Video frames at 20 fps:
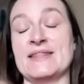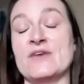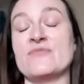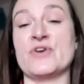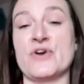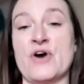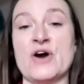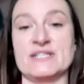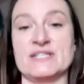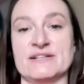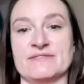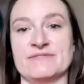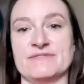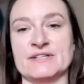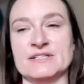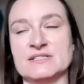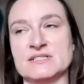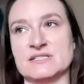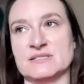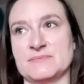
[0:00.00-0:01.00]
And there are
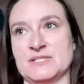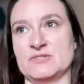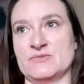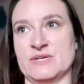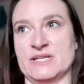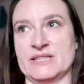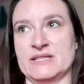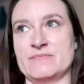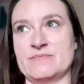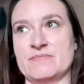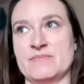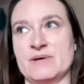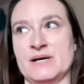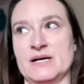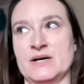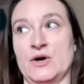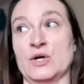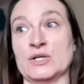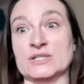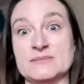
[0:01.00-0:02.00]
differences between
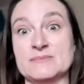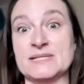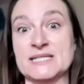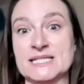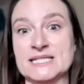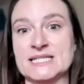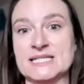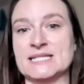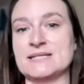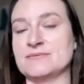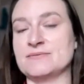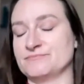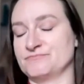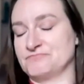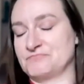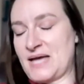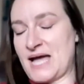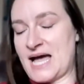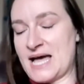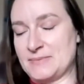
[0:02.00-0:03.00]
them, but
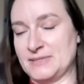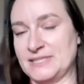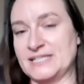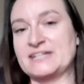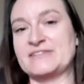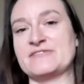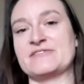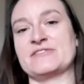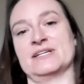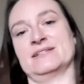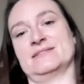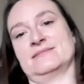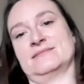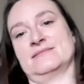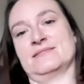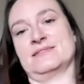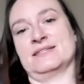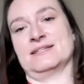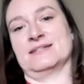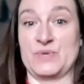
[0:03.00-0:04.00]
ultimately I believe that
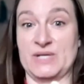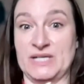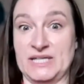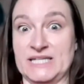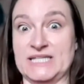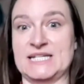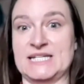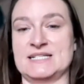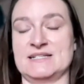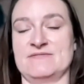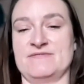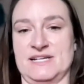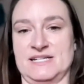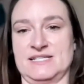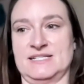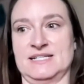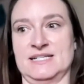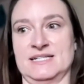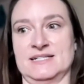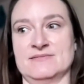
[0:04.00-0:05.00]
what you really need to
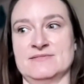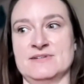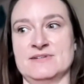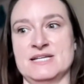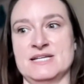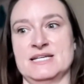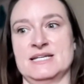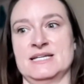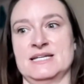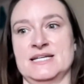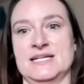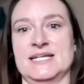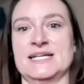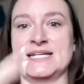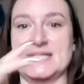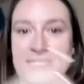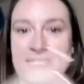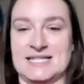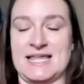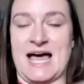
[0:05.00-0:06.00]
invest in
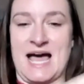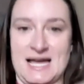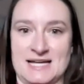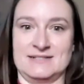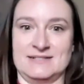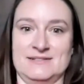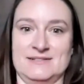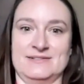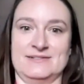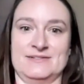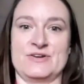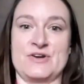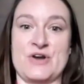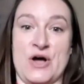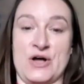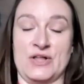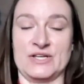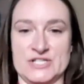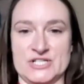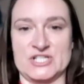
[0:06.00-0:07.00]
is that
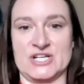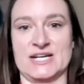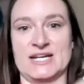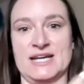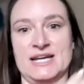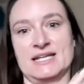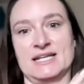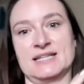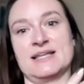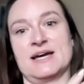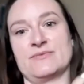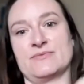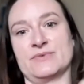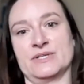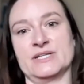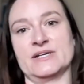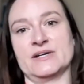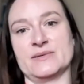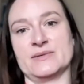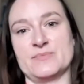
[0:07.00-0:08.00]
knowledge and getting
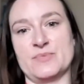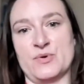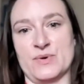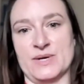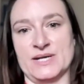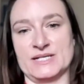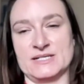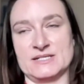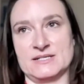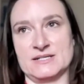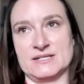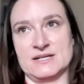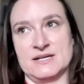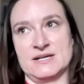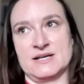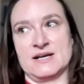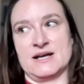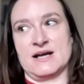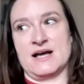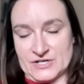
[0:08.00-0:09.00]
that really on point
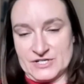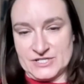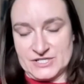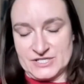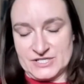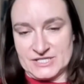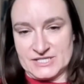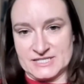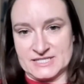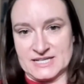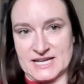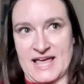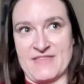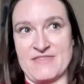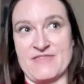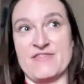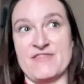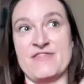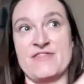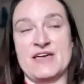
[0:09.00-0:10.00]
first.
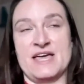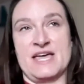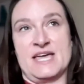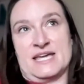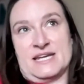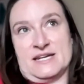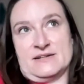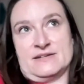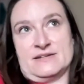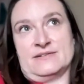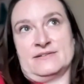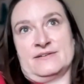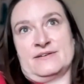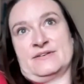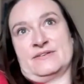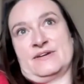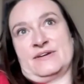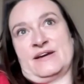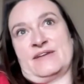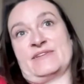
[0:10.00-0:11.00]
And then
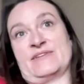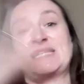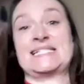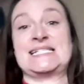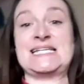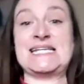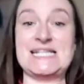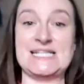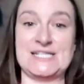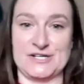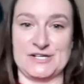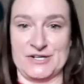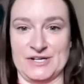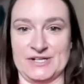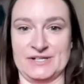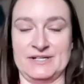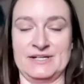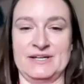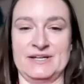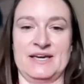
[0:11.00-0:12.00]
everything's
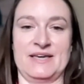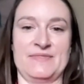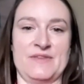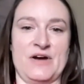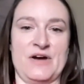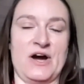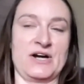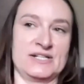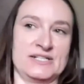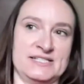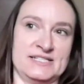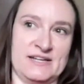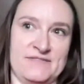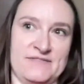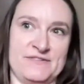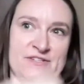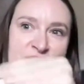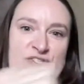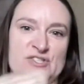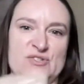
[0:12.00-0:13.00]
easier. And the hard
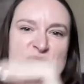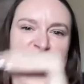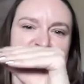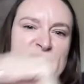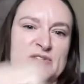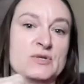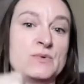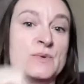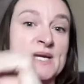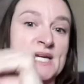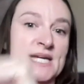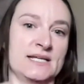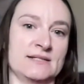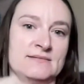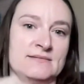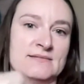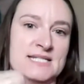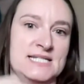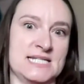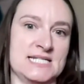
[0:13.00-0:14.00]
stuff is just sort of
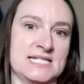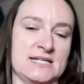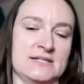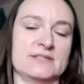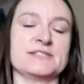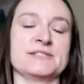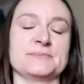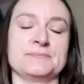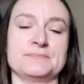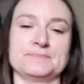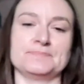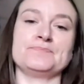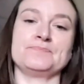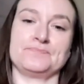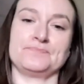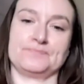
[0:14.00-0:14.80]
tweaking the details.